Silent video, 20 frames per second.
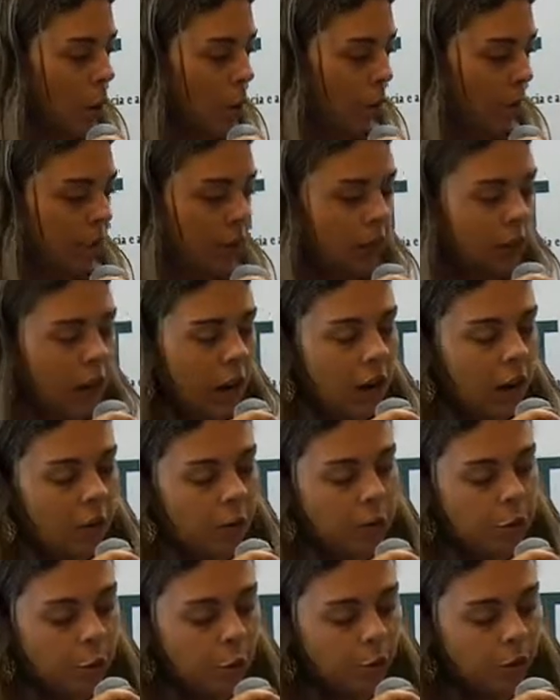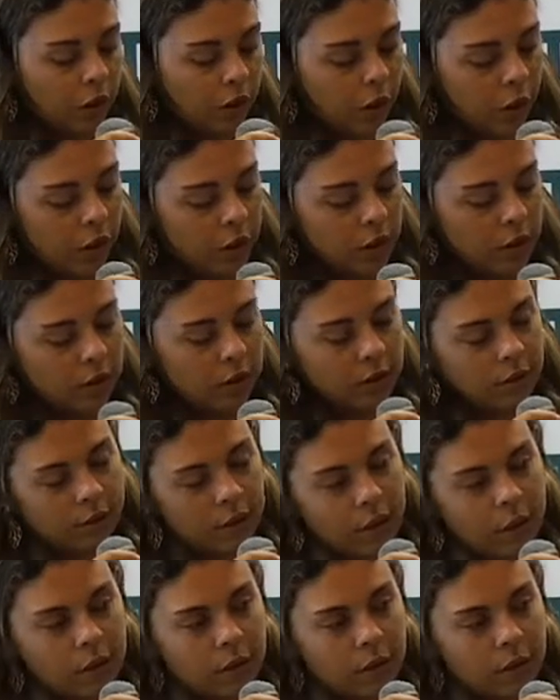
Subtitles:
with this kind of children because